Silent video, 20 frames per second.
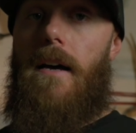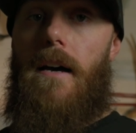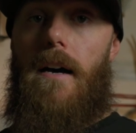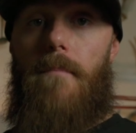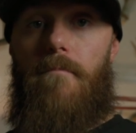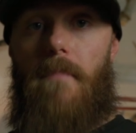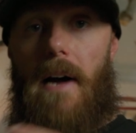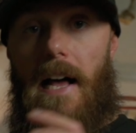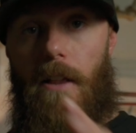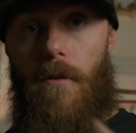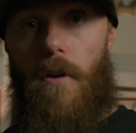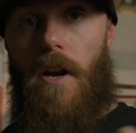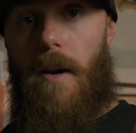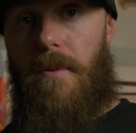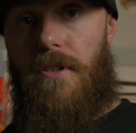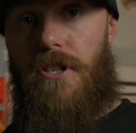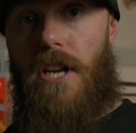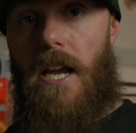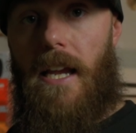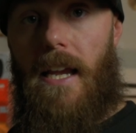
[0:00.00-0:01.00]
Highly
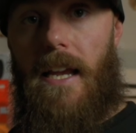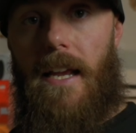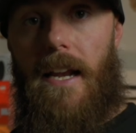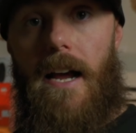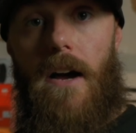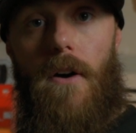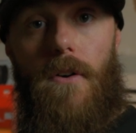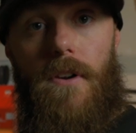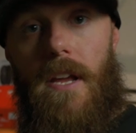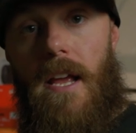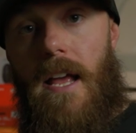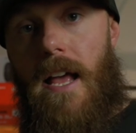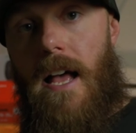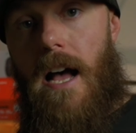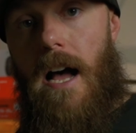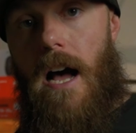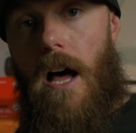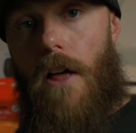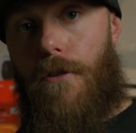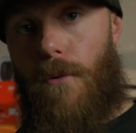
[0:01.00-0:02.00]
recommend checking it out.
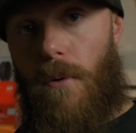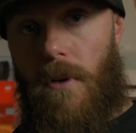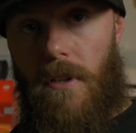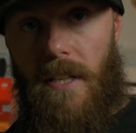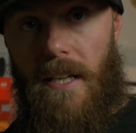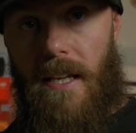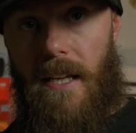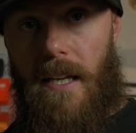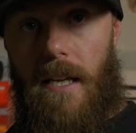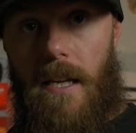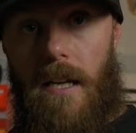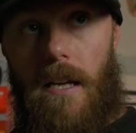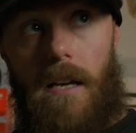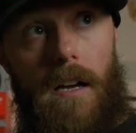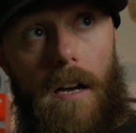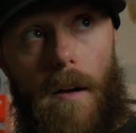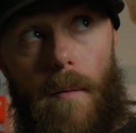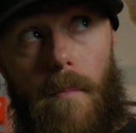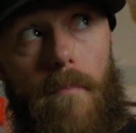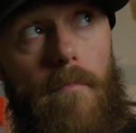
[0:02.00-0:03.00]
I'll throw a link
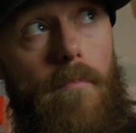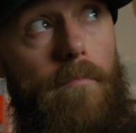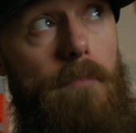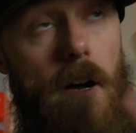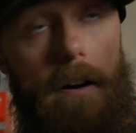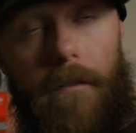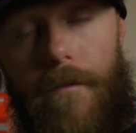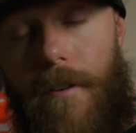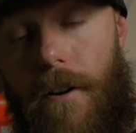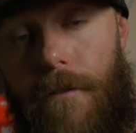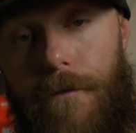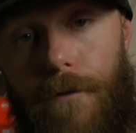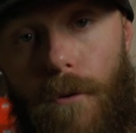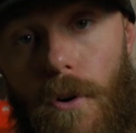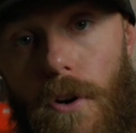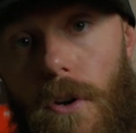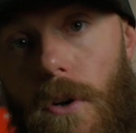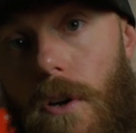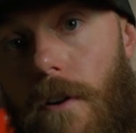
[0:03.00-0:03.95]
above here for you